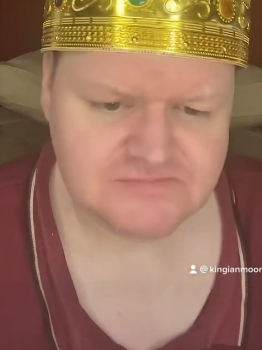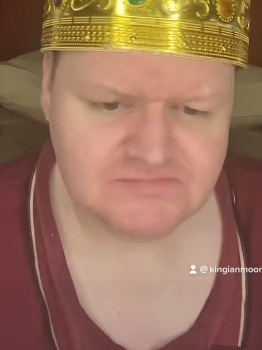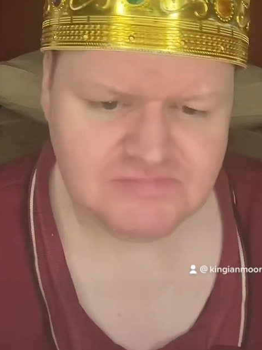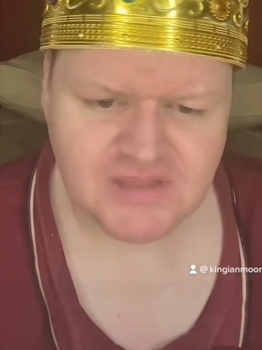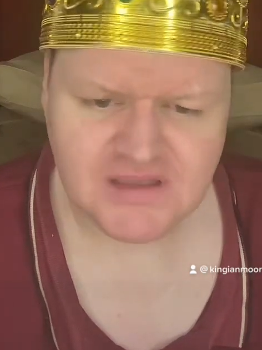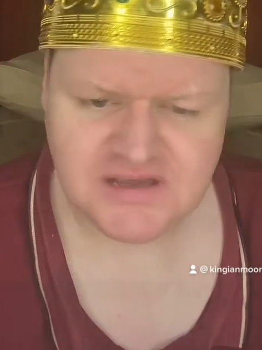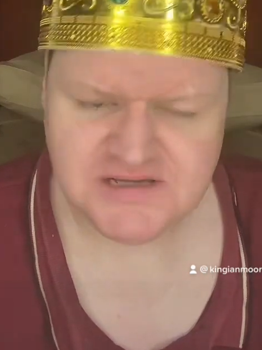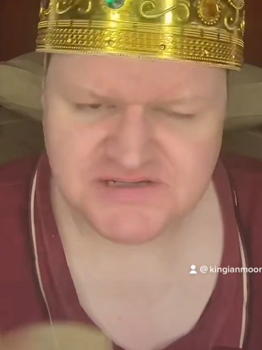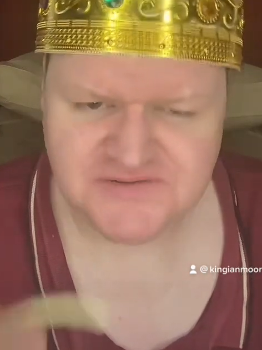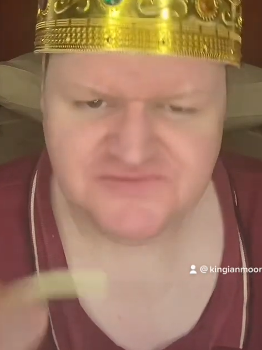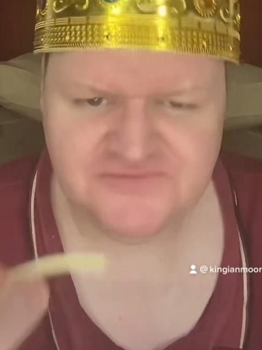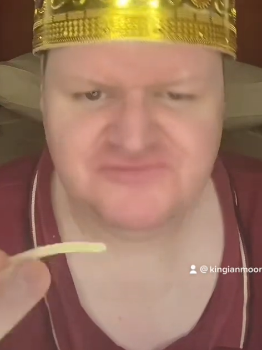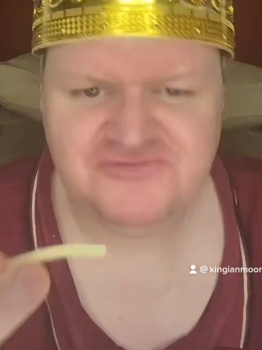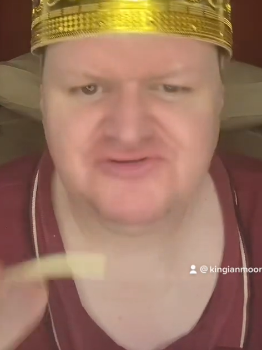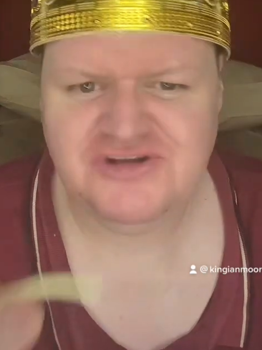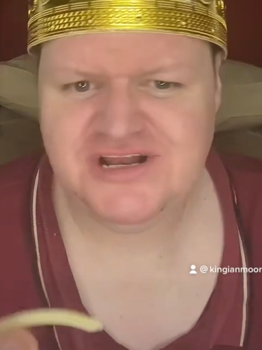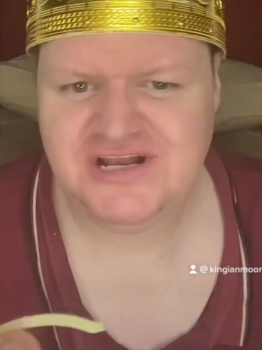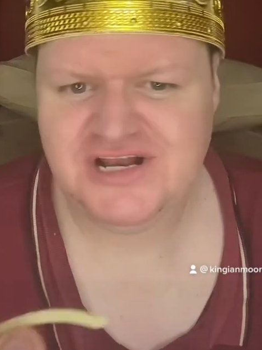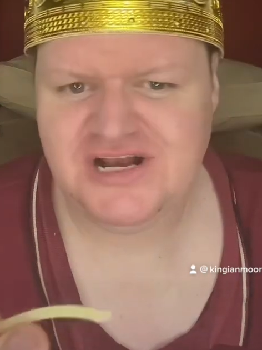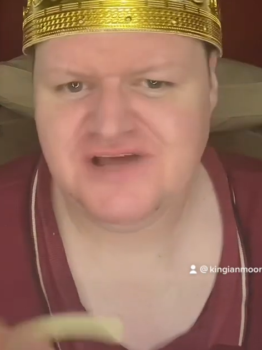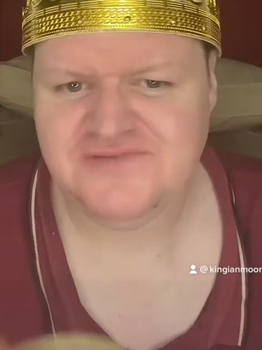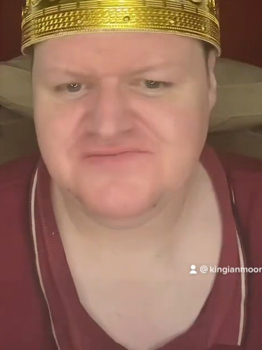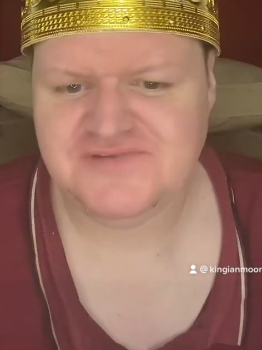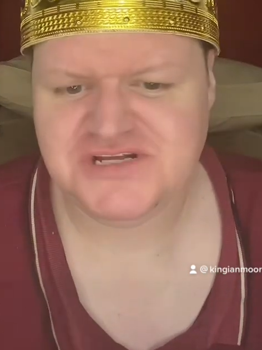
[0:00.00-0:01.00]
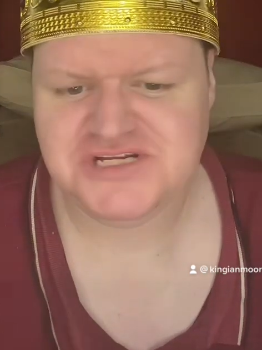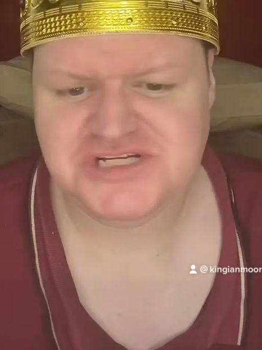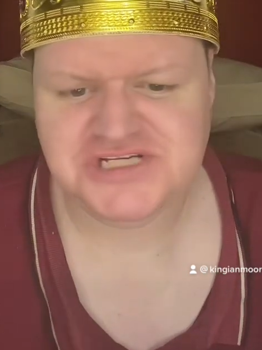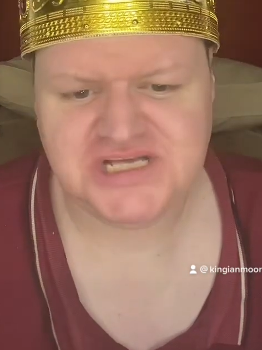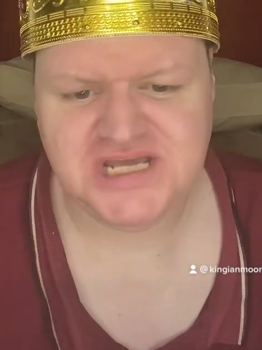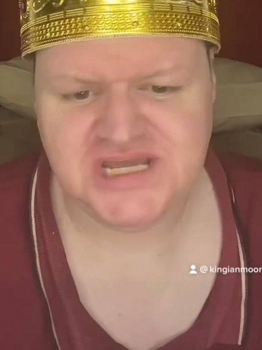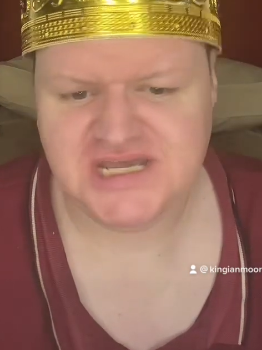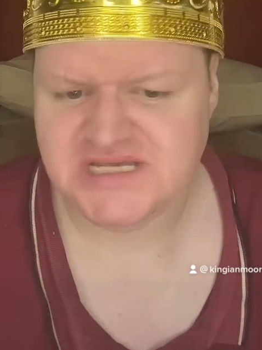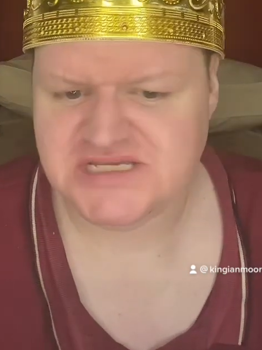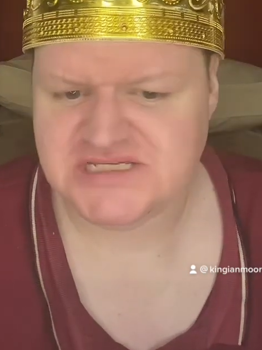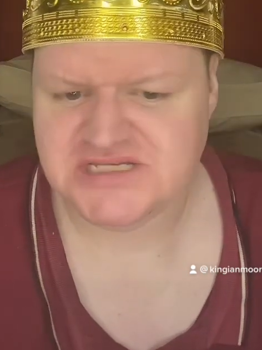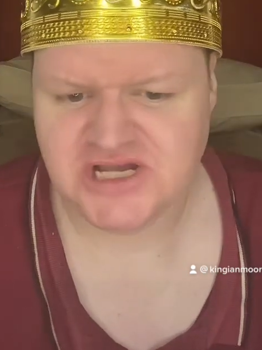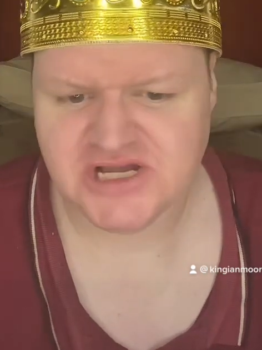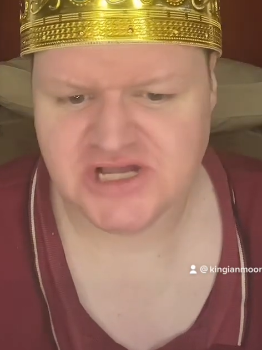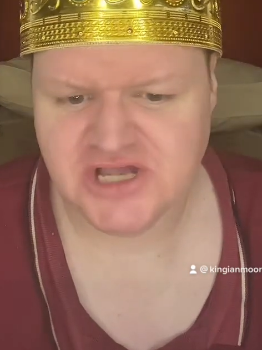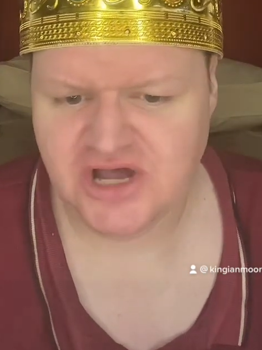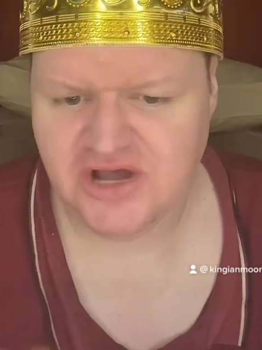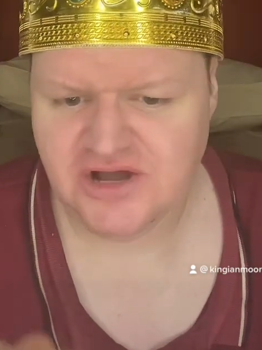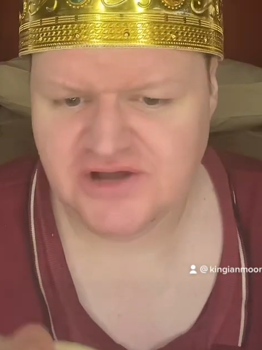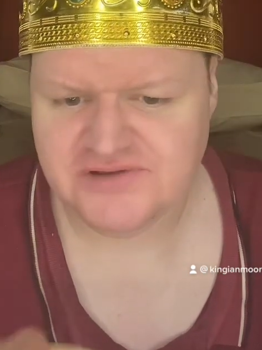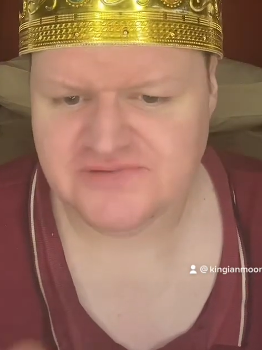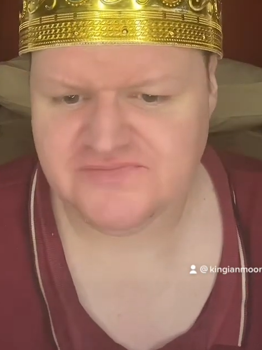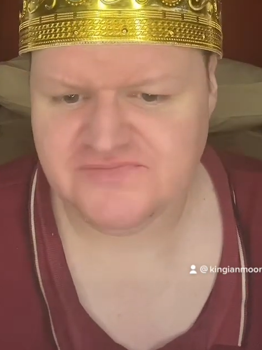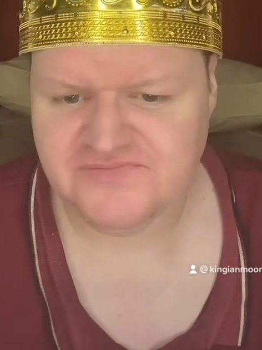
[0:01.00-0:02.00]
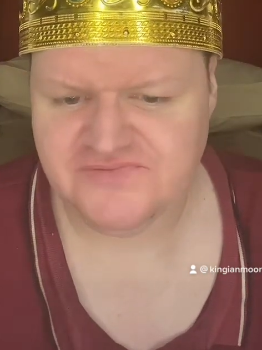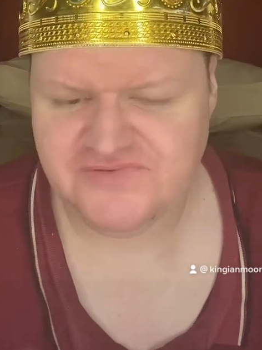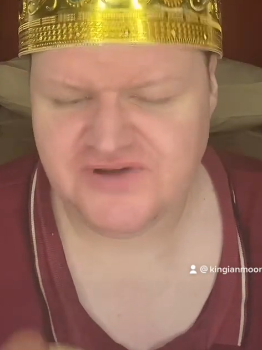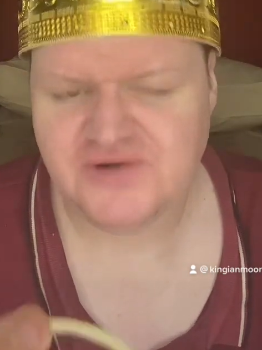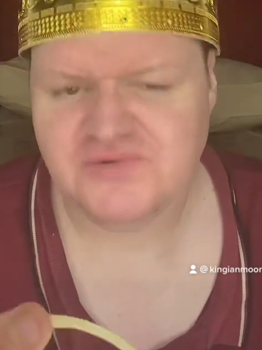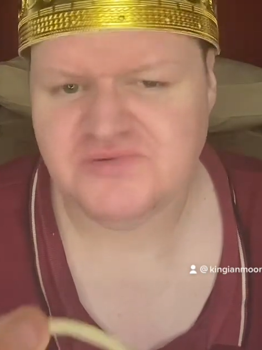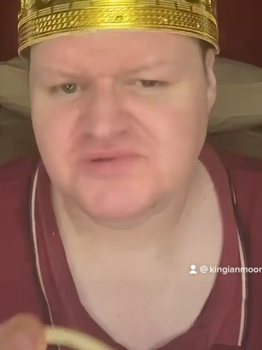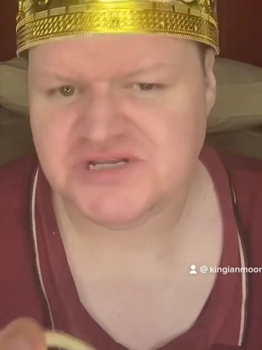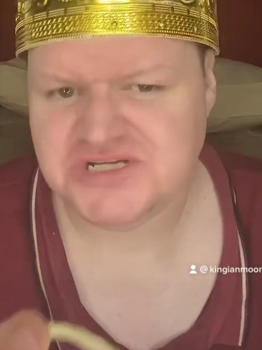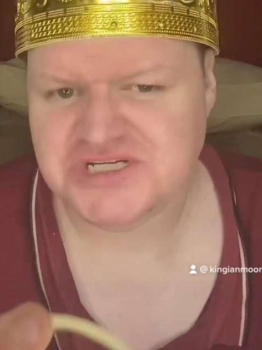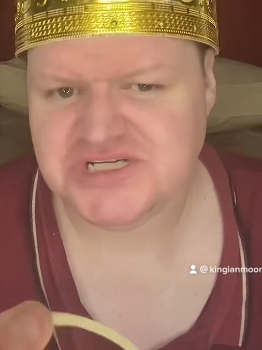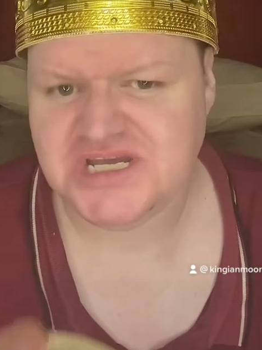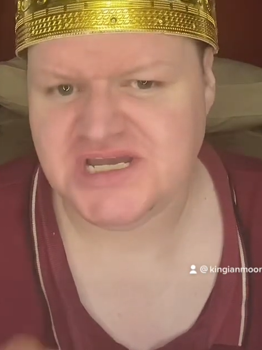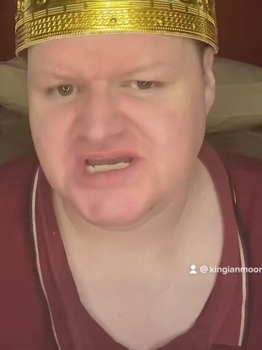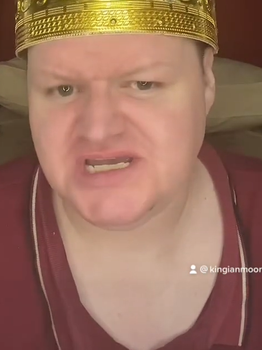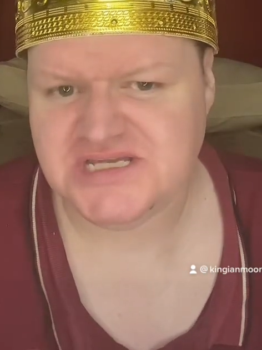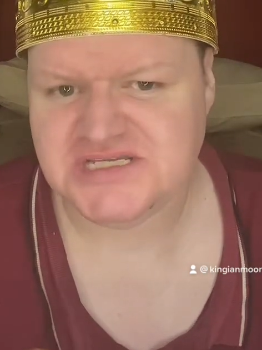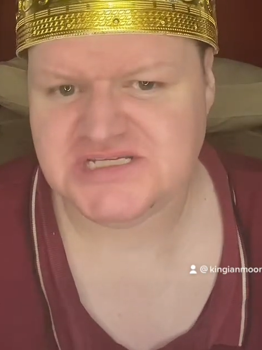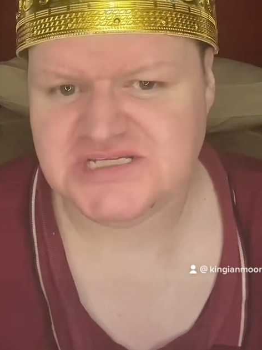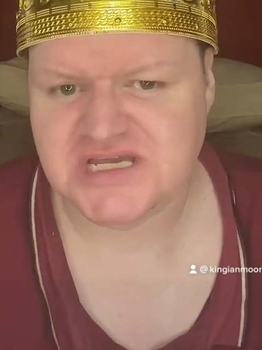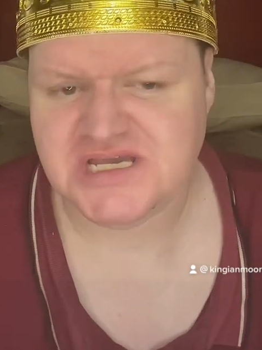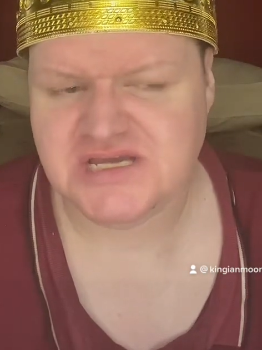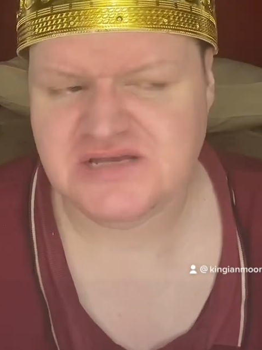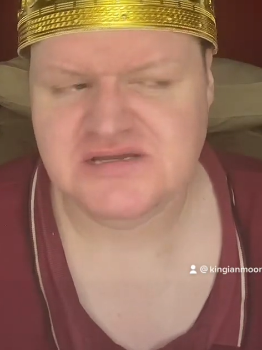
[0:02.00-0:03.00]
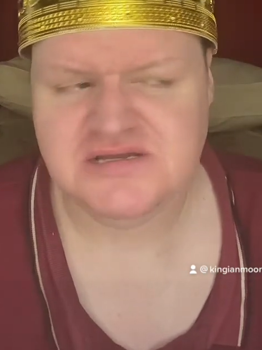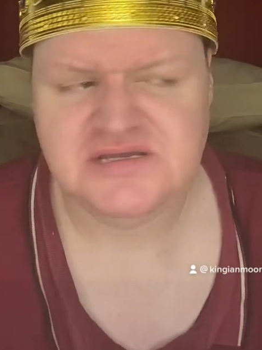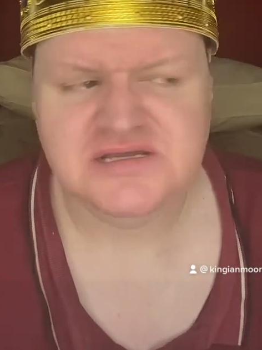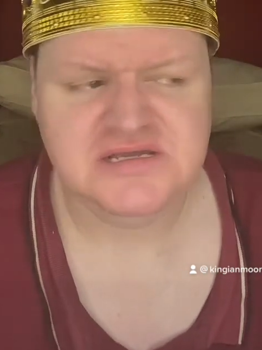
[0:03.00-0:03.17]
So really lovely cheese. I can't fault the cheese, yeah.